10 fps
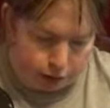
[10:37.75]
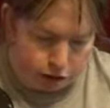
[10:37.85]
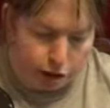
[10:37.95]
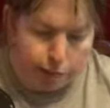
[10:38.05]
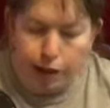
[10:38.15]

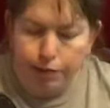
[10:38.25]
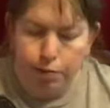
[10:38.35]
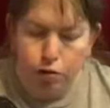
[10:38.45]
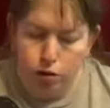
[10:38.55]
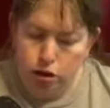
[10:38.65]
Do you buy from
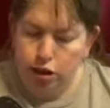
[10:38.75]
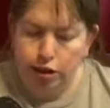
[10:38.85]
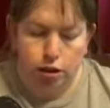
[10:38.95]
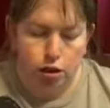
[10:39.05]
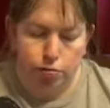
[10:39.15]
auctions
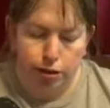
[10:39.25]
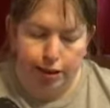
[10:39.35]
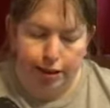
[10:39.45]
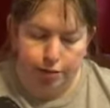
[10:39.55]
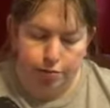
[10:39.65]
to
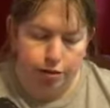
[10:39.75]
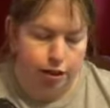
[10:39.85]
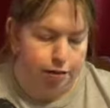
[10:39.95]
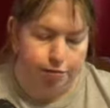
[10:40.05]
resell? No.